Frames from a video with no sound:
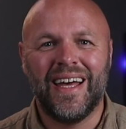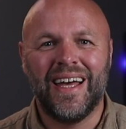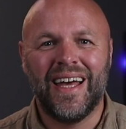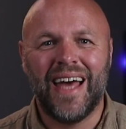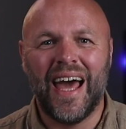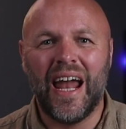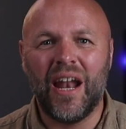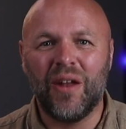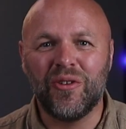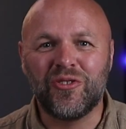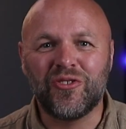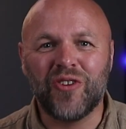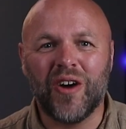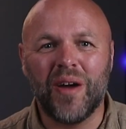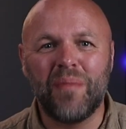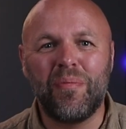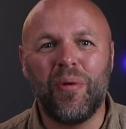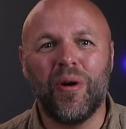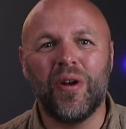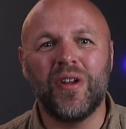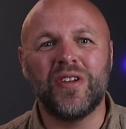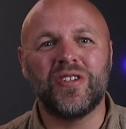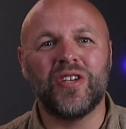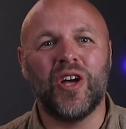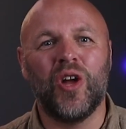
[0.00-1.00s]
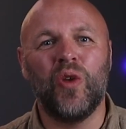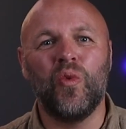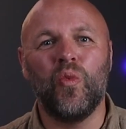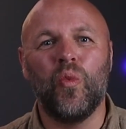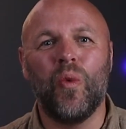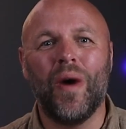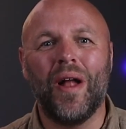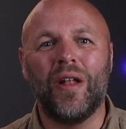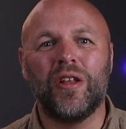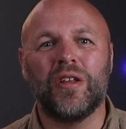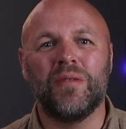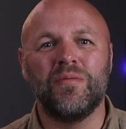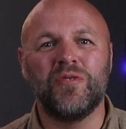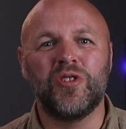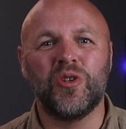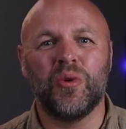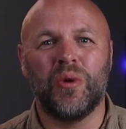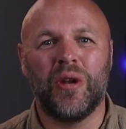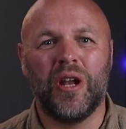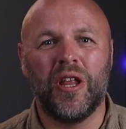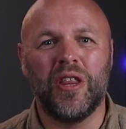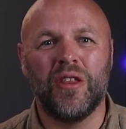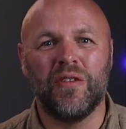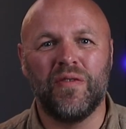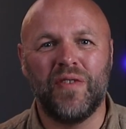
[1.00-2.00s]
Hello tripodders and welcome to
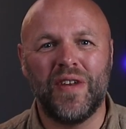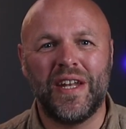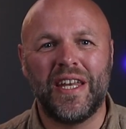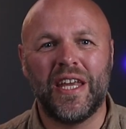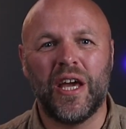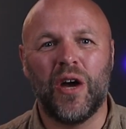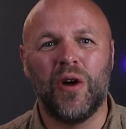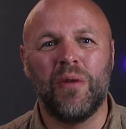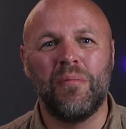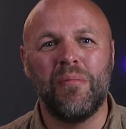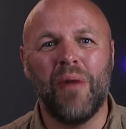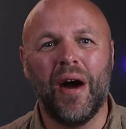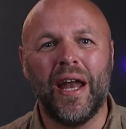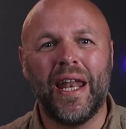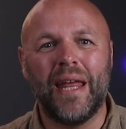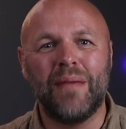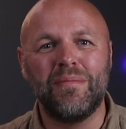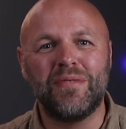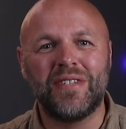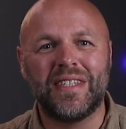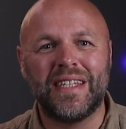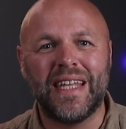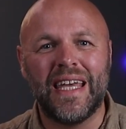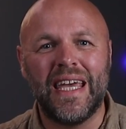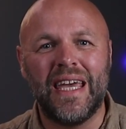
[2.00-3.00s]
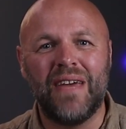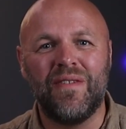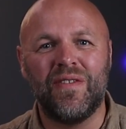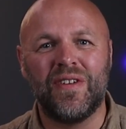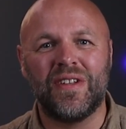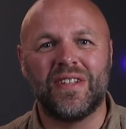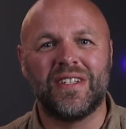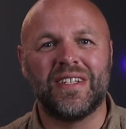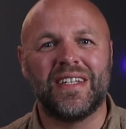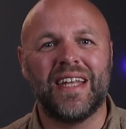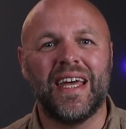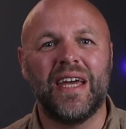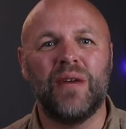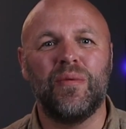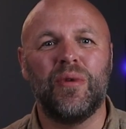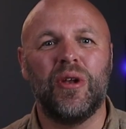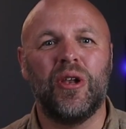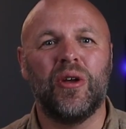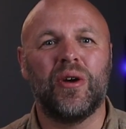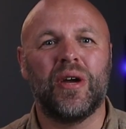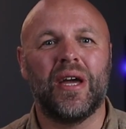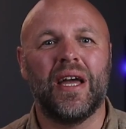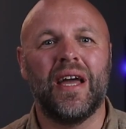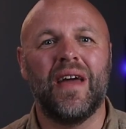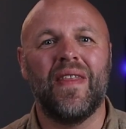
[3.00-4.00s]
another video. My name's Steve and today we're
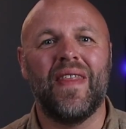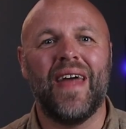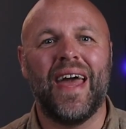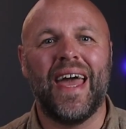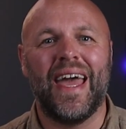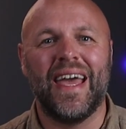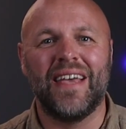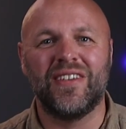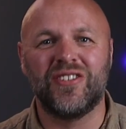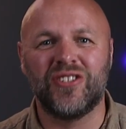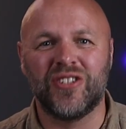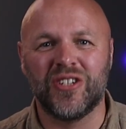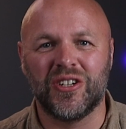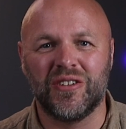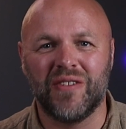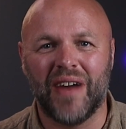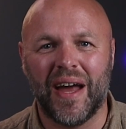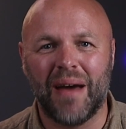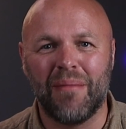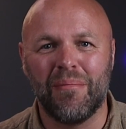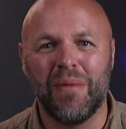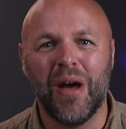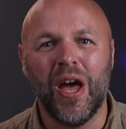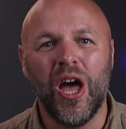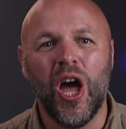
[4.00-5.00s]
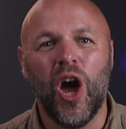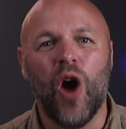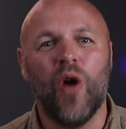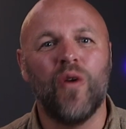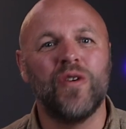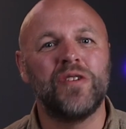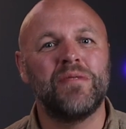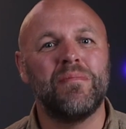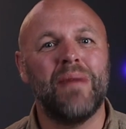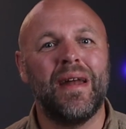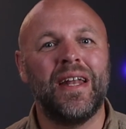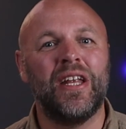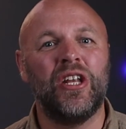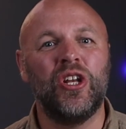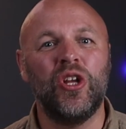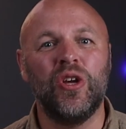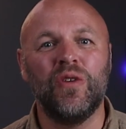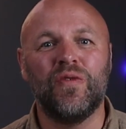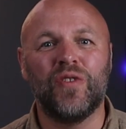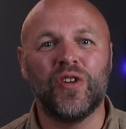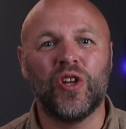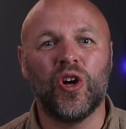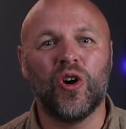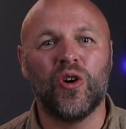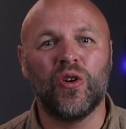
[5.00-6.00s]
looking at the histogram, or as many new
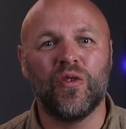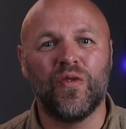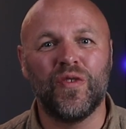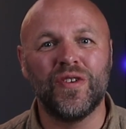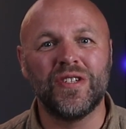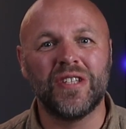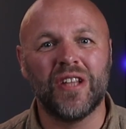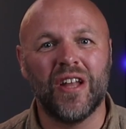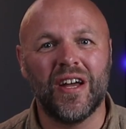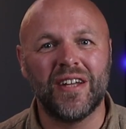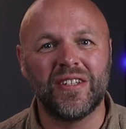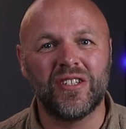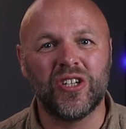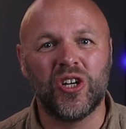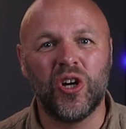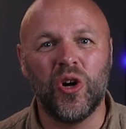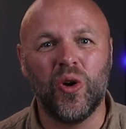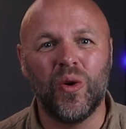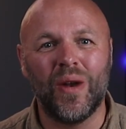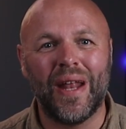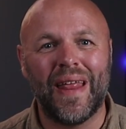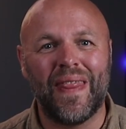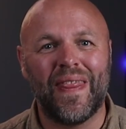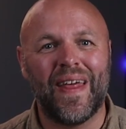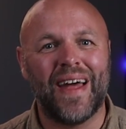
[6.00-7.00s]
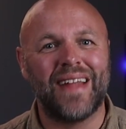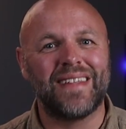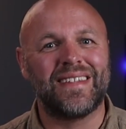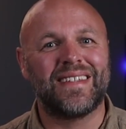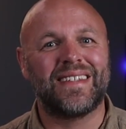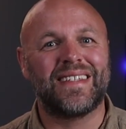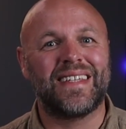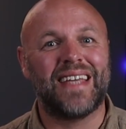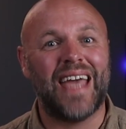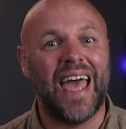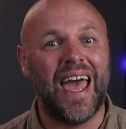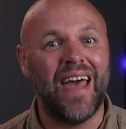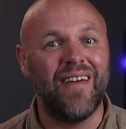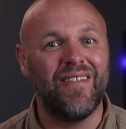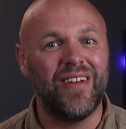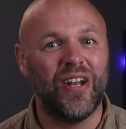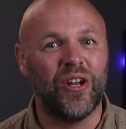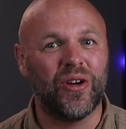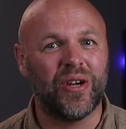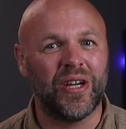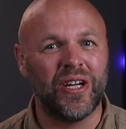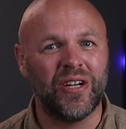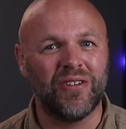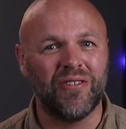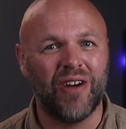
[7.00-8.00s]
photographers like to call it, that scary
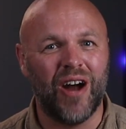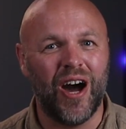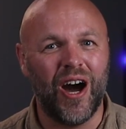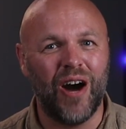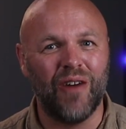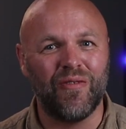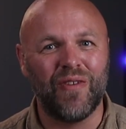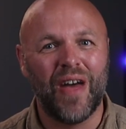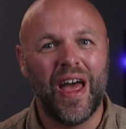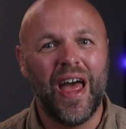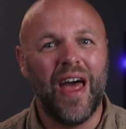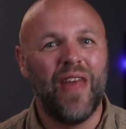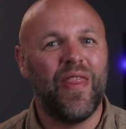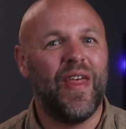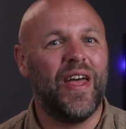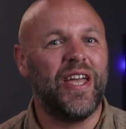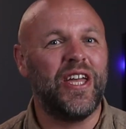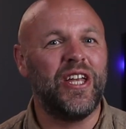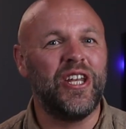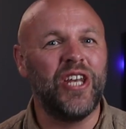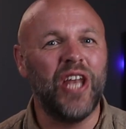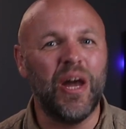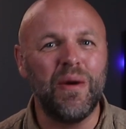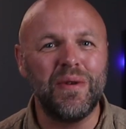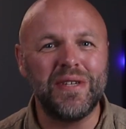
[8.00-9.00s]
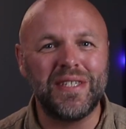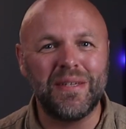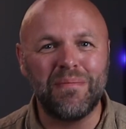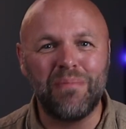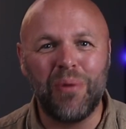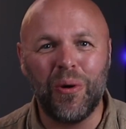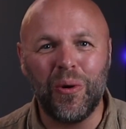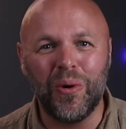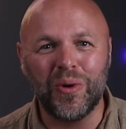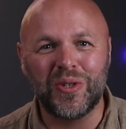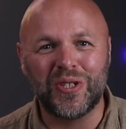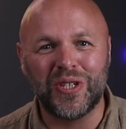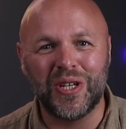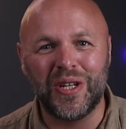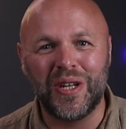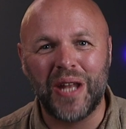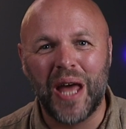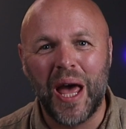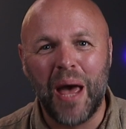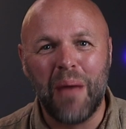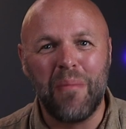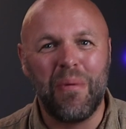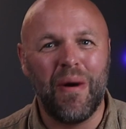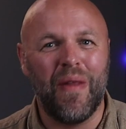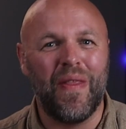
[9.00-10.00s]
looking graph that you know is important
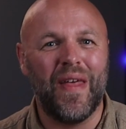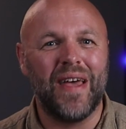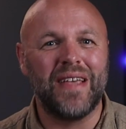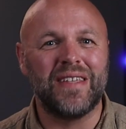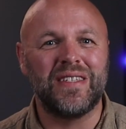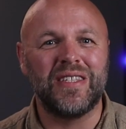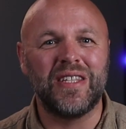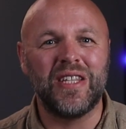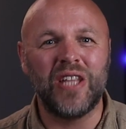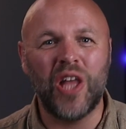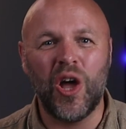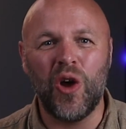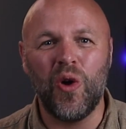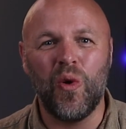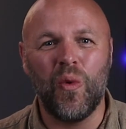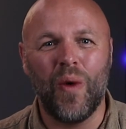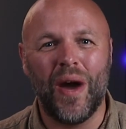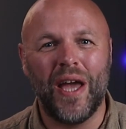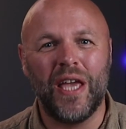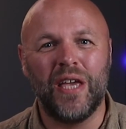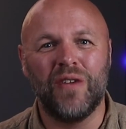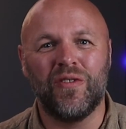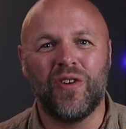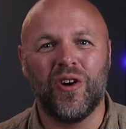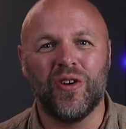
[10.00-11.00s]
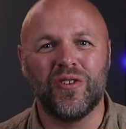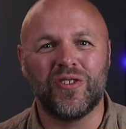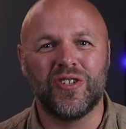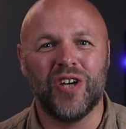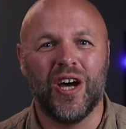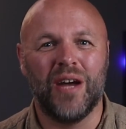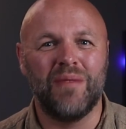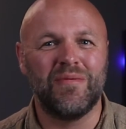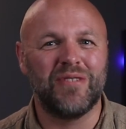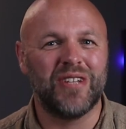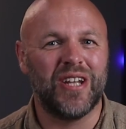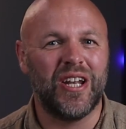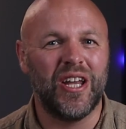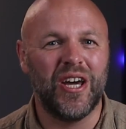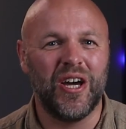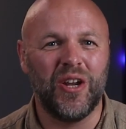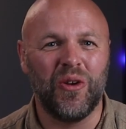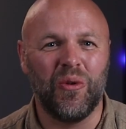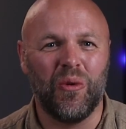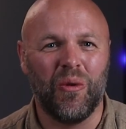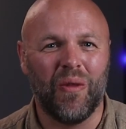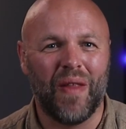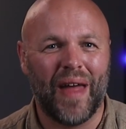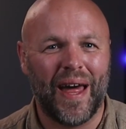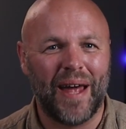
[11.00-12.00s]
but there's no way you've got time to learn
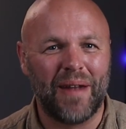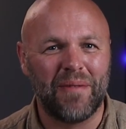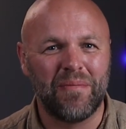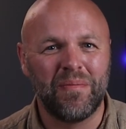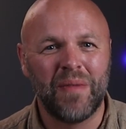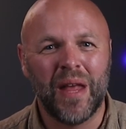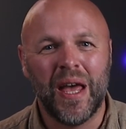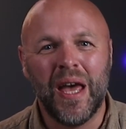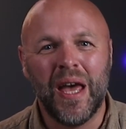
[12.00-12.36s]
all that.